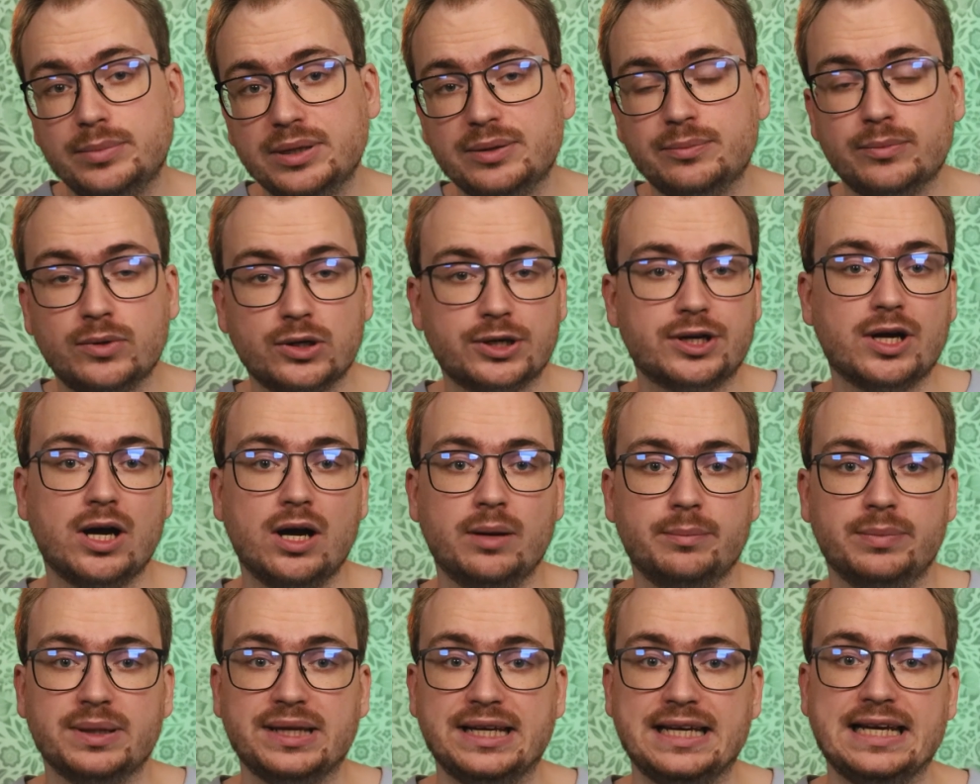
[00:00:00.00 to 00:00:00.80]
bit more
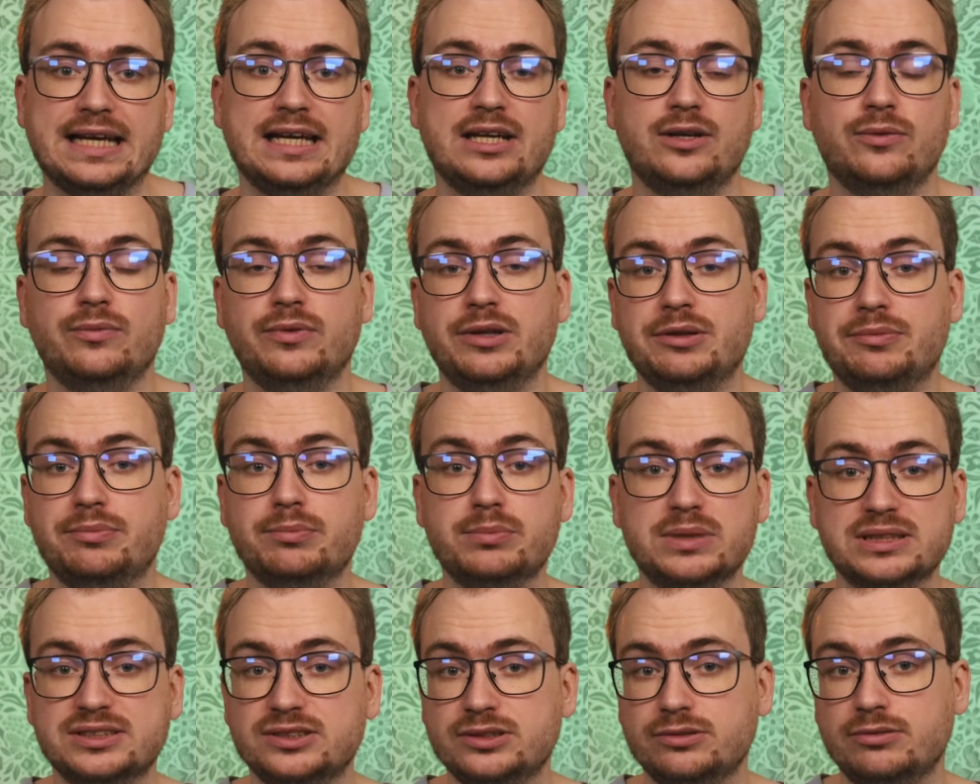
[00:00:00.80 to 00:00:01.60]
complicated with
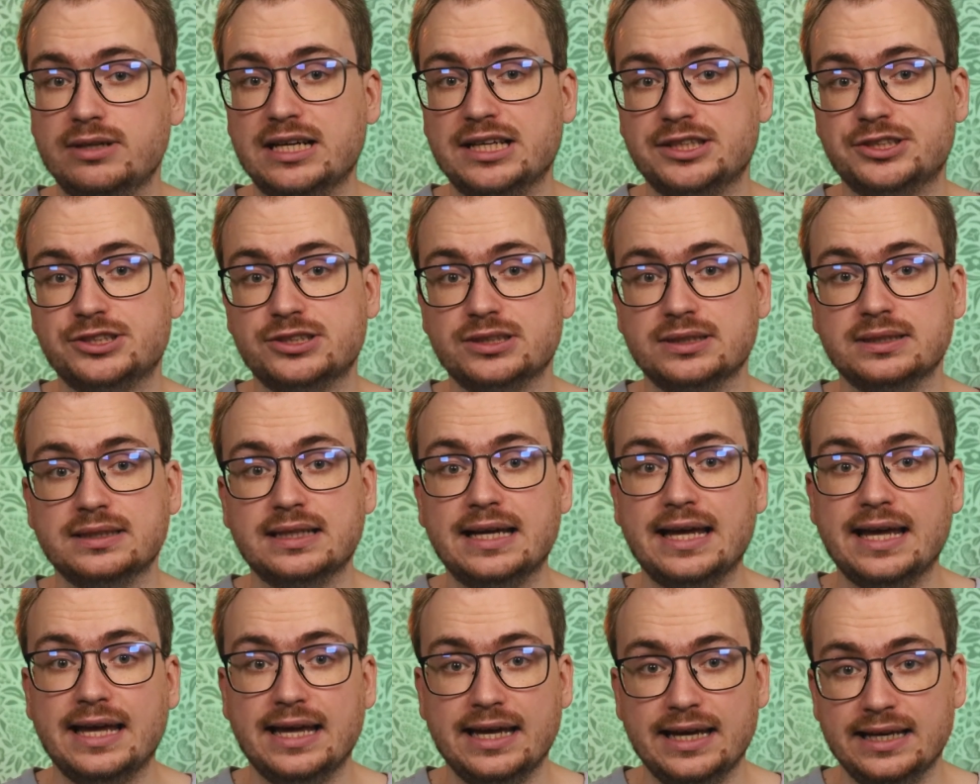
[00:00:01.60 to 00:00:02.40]
misdirection
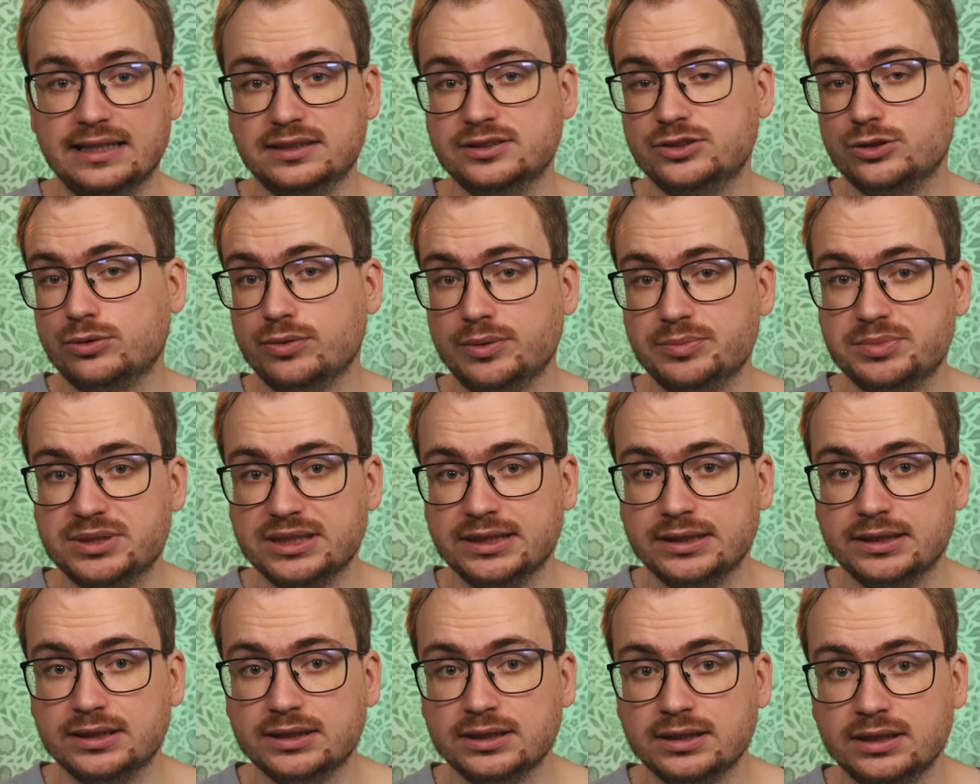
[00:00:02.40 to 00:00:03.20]
and
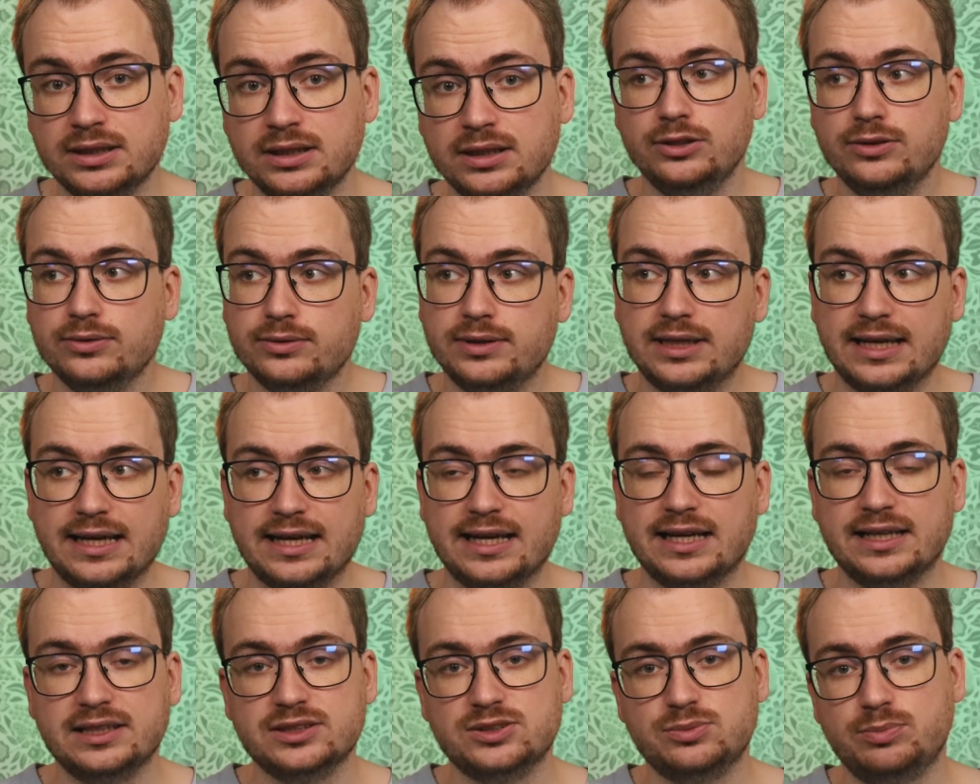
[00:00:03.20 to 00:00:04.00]
scripting. You
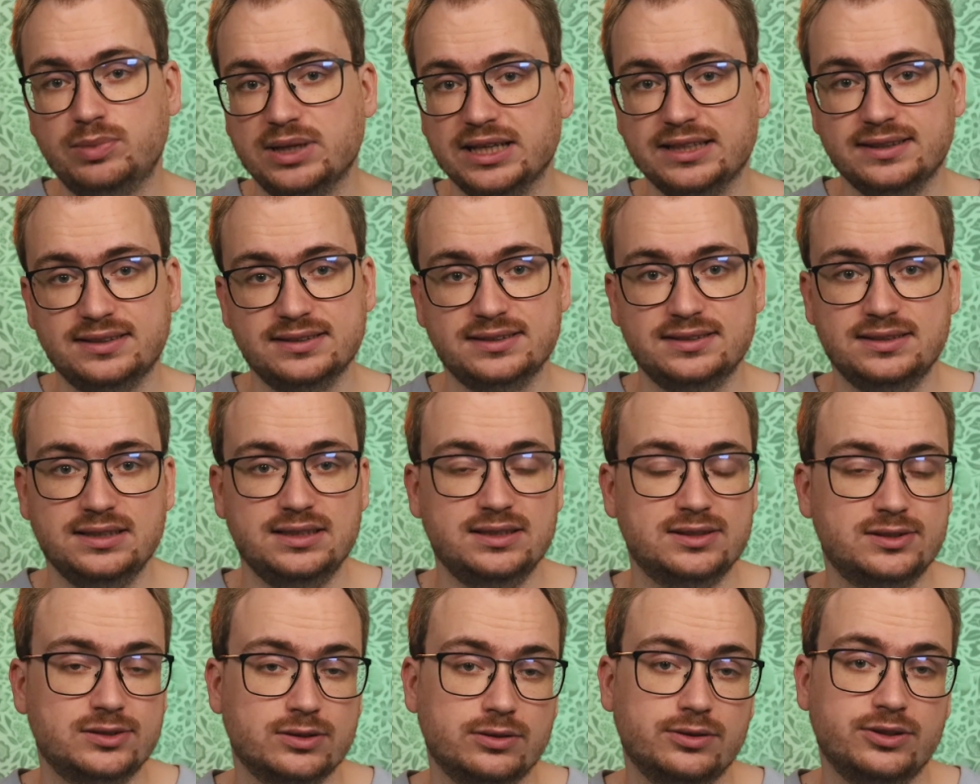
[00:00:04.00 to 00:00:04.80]
can't practice
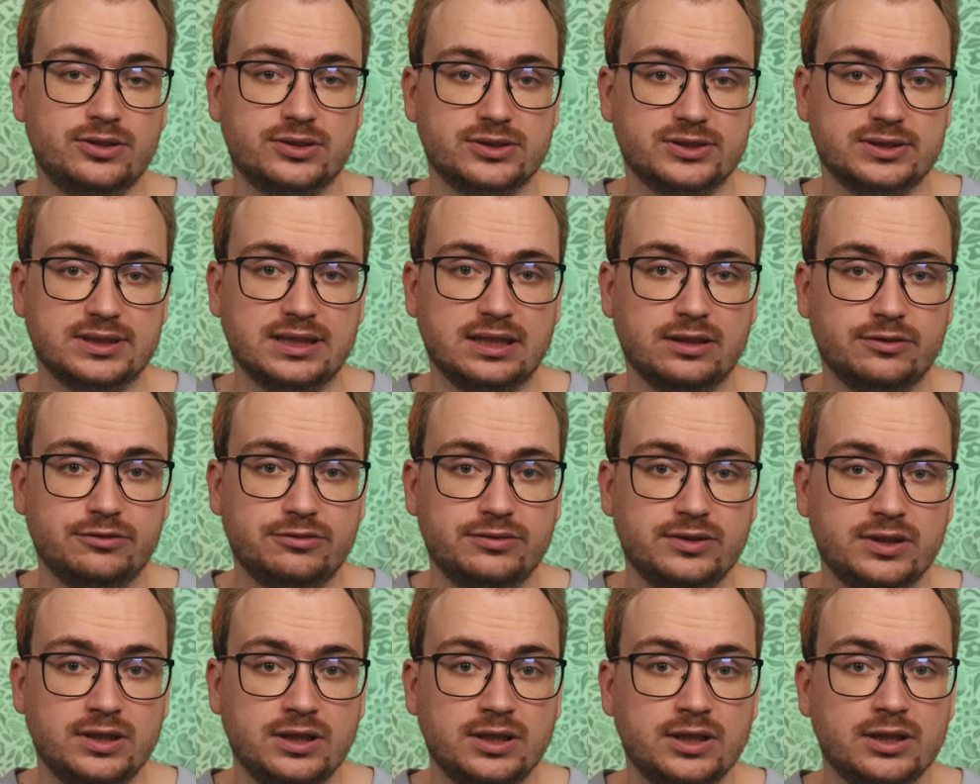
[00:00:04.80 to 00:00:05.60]
these on yourself.